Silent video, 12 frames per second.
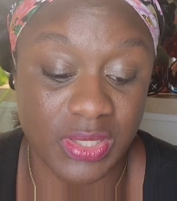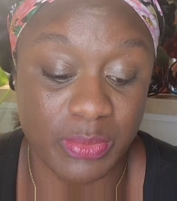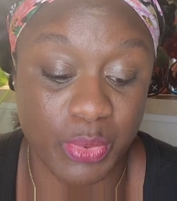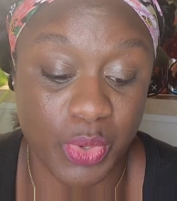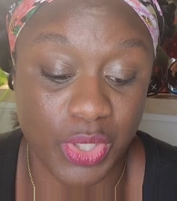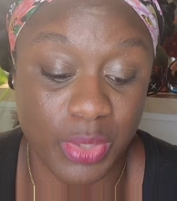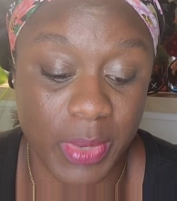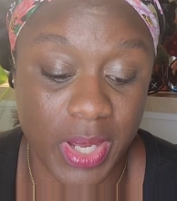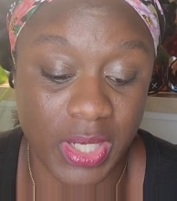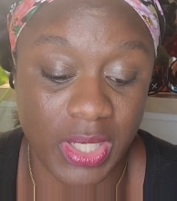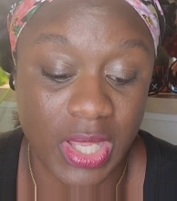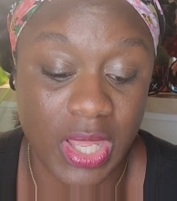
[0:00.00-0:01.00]
to support your
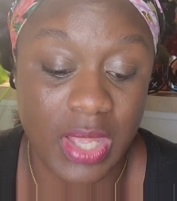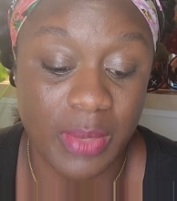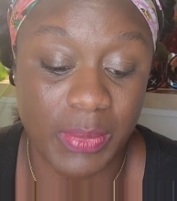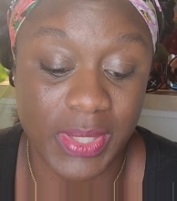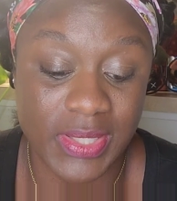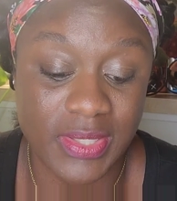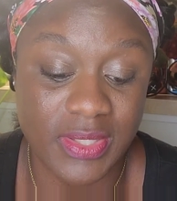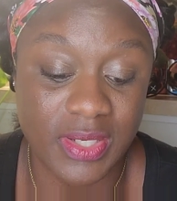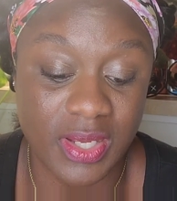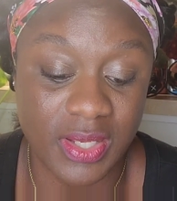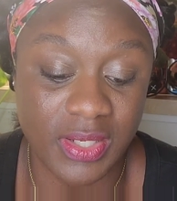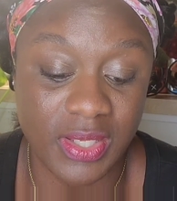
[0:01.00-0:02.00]
body places
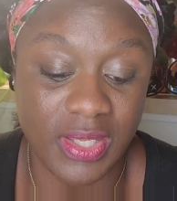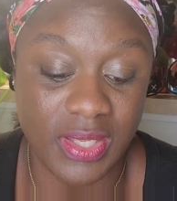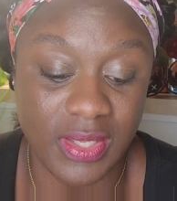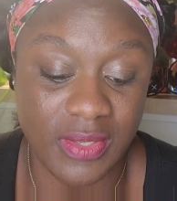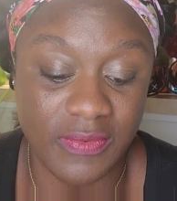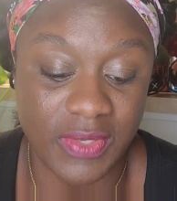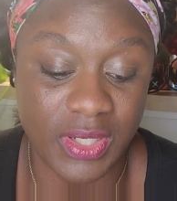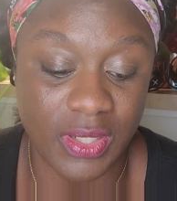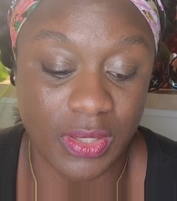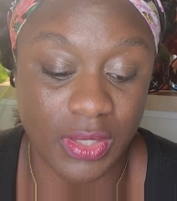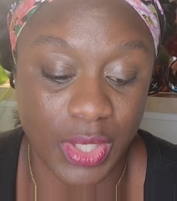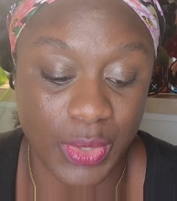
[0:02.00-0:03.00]
an uneven
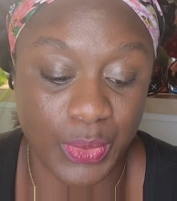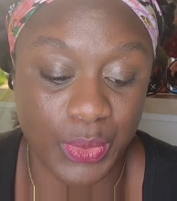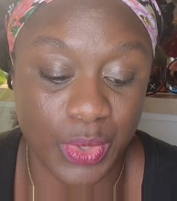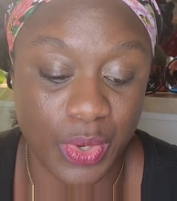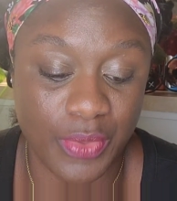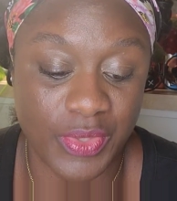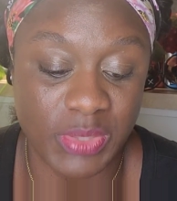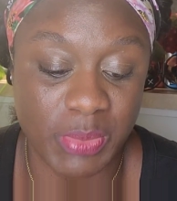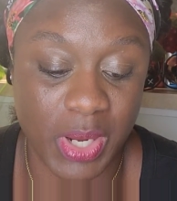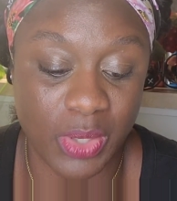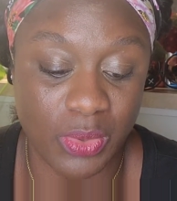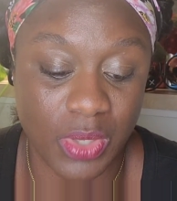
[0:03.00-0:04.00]
load on the
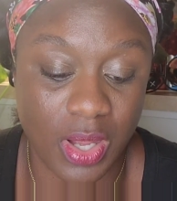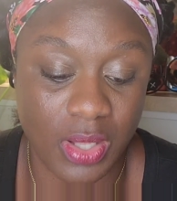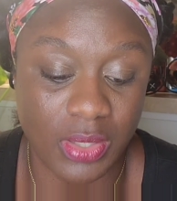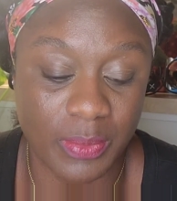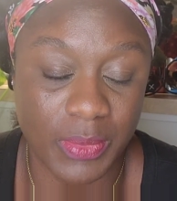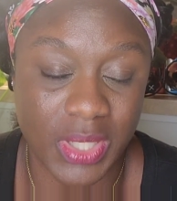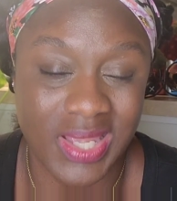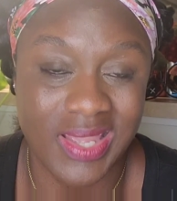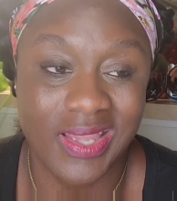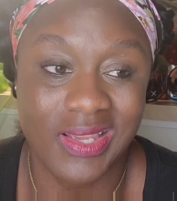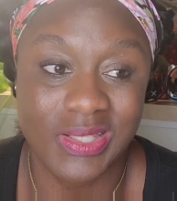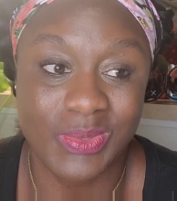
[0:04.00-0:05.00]
spinal column.
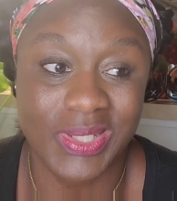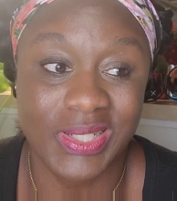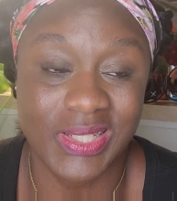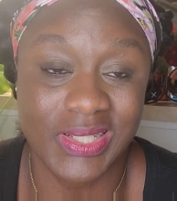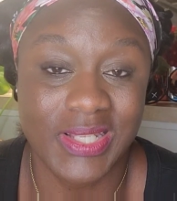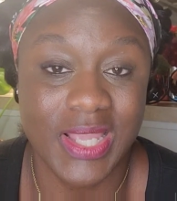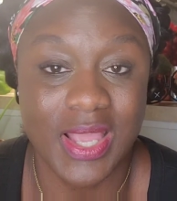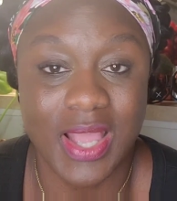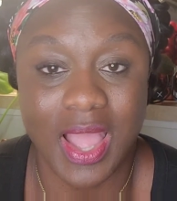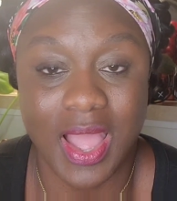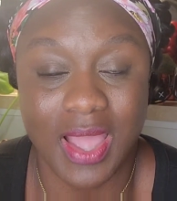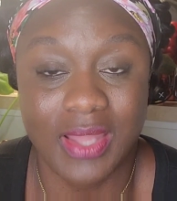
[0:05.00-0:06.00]
That's why
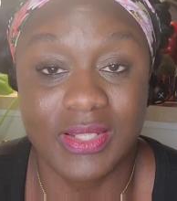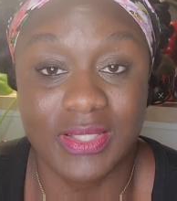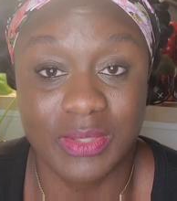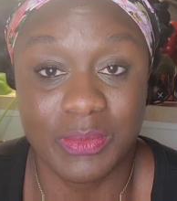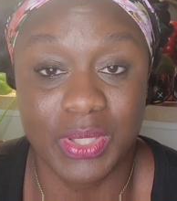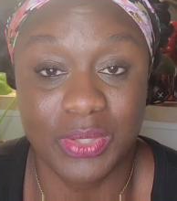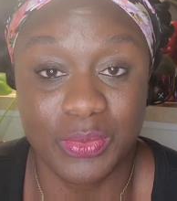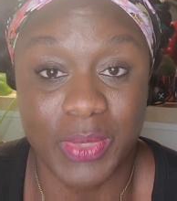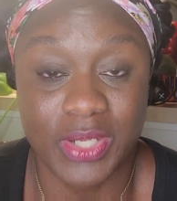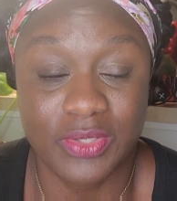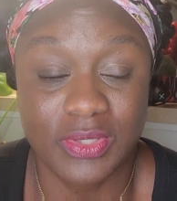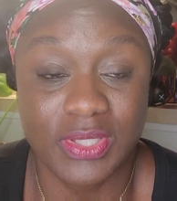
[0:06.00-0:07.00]
I need to get me a new
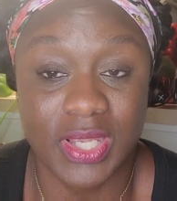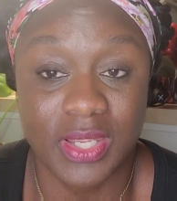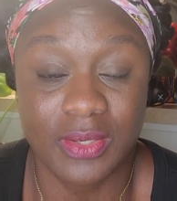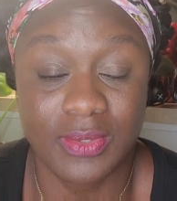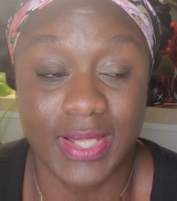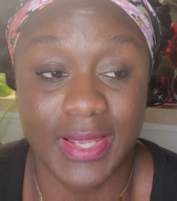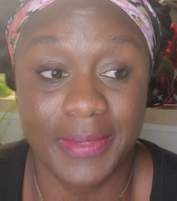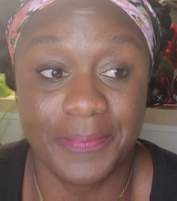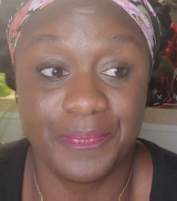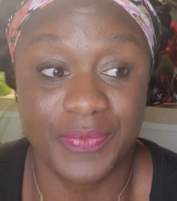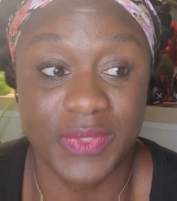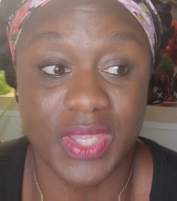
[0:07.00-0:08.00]
mattress. I ain't gonna lie.
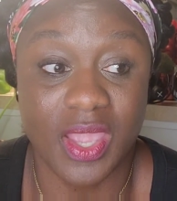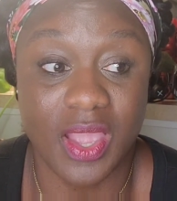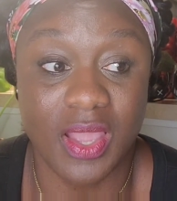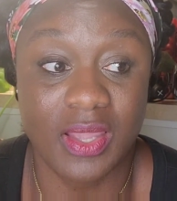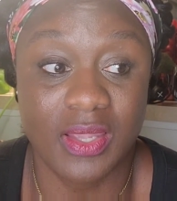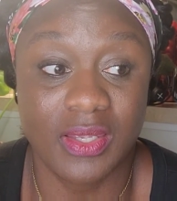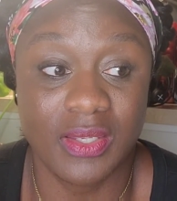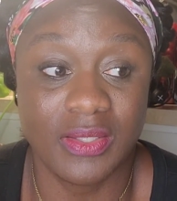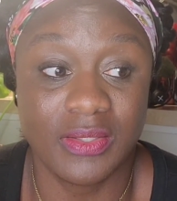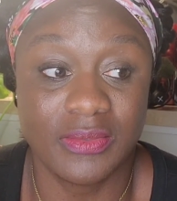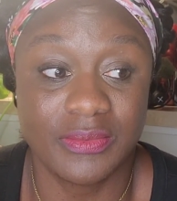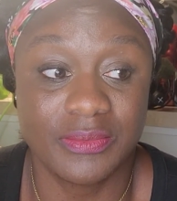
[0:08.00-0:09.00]

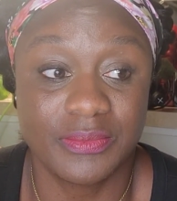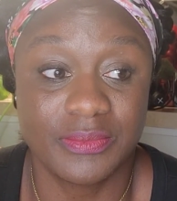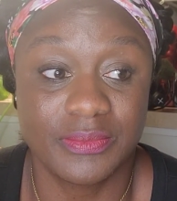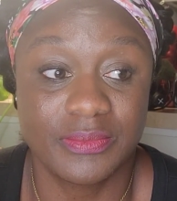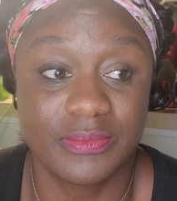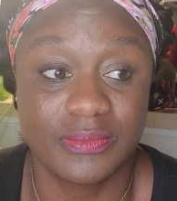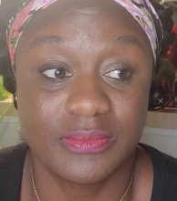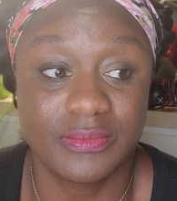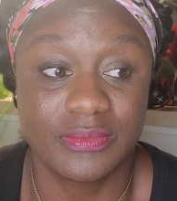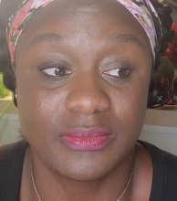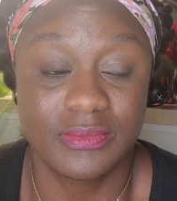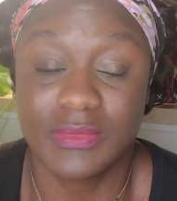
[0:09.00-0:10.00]
I
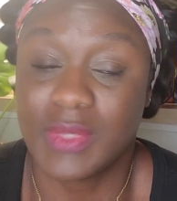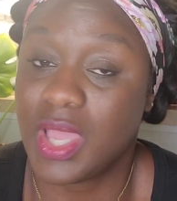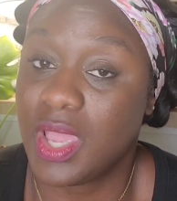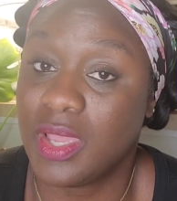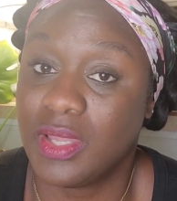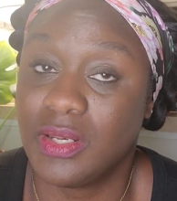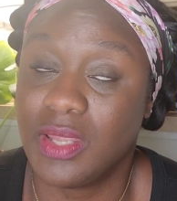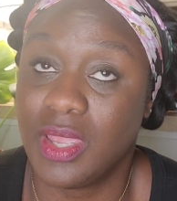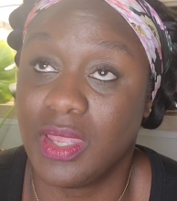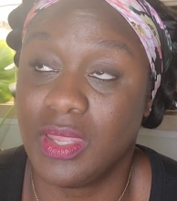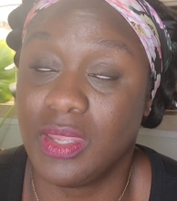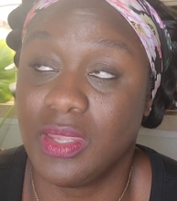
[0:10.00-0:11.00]
had
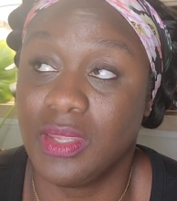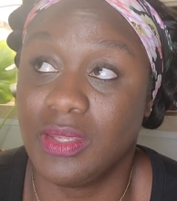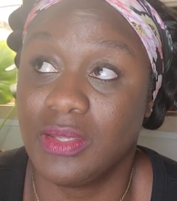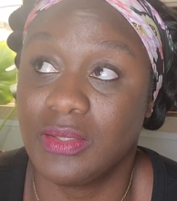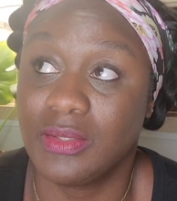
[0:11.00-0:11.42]
a